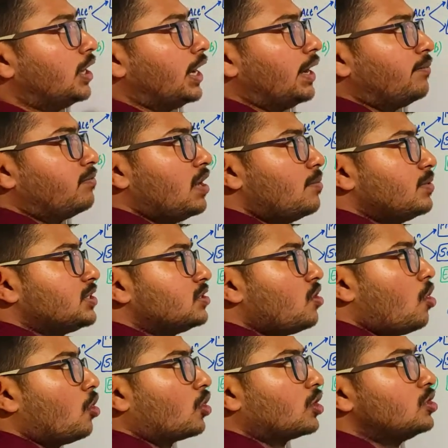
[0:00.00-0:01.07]

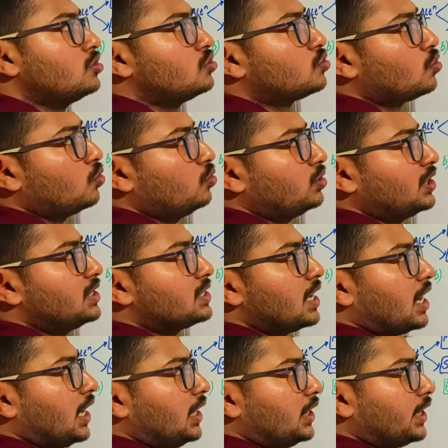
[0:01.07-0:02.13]
Inflammation occurs through
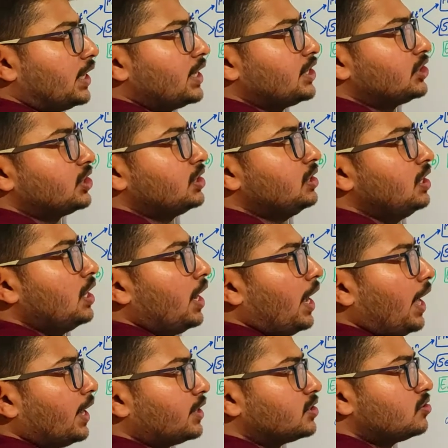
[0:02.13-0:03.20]
this alteration,
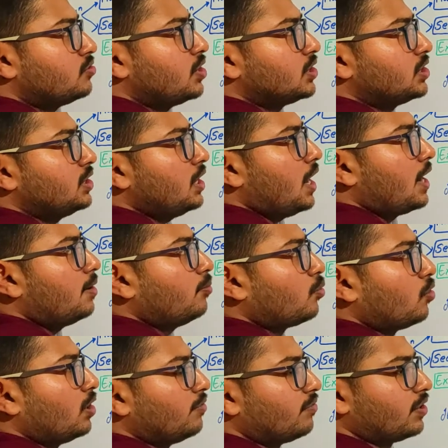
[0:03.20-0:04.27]
exudation and
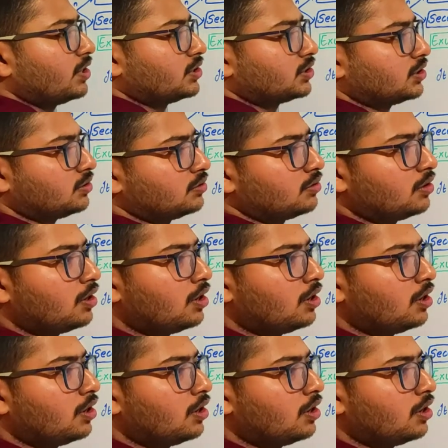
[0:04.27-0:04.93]
proliferation.